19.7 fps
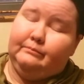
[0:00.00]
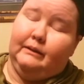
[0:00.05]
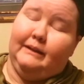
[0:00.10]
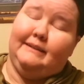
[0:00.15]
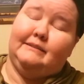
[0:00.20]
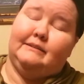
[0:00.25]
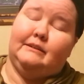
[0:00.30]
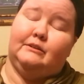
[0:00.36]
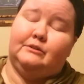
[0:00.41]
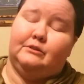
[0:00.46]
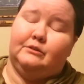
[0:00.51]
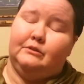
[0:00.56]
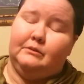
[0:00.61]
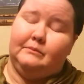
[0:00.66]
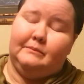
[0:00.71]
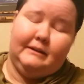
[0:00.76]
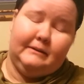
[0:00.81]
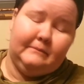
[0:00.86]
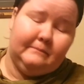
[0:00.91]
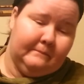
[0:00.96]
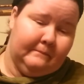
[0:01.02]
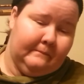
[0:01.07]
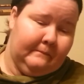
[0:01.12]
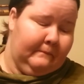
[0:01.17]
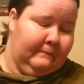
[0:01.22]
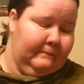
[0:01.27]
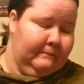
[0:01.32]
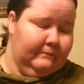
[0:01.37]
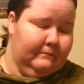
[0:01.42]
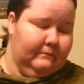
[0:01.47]
plain seltzer to me.
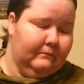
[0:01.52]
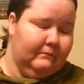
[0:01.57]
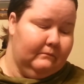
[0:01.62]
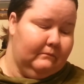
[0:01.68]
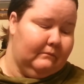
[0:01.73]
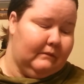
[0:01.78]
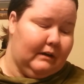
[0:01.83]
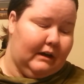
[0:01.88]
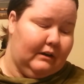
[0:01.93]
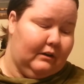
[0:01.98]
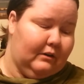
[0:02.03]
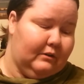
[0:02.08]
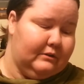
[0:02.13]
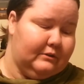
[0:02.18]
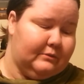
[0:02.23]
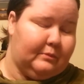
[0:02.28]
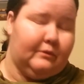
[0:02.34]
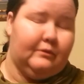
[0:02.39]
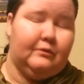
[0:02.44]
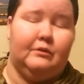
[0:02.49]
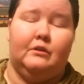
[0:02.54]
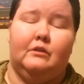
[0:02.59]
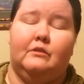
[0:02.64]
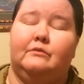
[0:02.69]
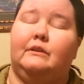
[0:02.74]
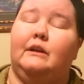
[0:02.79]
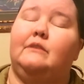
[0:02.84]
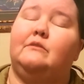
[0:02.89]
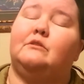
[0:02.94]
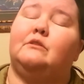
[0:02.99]
I always prefer a
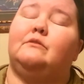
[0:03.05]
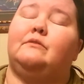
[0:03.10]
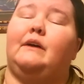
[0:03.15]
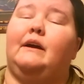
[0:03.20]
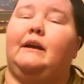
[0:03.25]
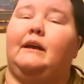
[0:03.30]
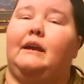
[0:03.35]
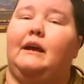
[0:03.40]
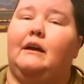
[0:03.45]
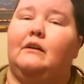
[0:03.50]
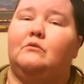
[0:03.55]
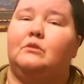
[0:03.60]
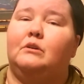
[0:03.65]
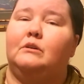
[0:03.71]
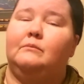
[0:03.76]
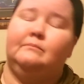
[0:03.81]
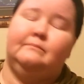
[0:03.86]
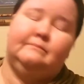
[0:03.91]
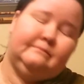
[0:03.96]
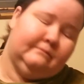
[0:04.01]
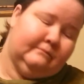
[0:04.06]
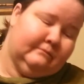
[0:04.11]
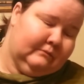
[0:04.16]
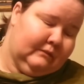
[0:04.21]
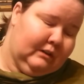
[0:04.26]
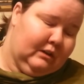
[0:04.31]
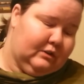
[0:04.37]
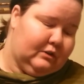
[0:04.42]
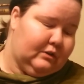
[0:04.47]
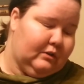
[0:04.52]
flavor if I can have one.
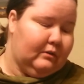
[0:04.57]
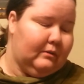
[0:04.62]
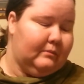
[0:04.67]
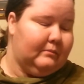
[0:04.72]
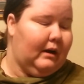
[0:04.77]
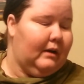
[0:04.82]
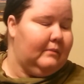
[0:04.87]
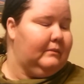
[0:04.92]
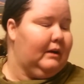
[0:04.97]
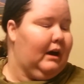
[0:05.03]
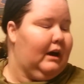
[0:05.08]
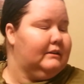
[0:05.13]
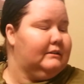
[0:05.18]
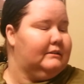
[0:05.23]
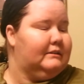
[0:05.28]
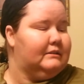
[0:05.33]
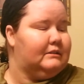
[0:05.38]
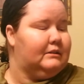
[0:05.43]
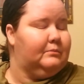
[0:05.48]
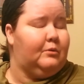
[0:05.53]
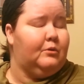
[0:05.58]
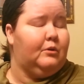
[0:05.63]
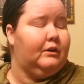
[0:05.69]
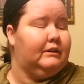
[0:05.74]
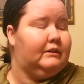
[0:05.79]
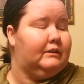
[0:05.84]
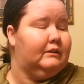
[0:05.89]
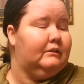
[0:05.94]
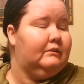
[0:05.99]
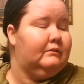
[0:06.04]
So I'm not
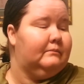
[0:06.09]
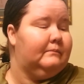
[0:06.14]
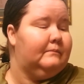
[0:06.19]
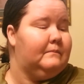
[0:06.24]
disappointed.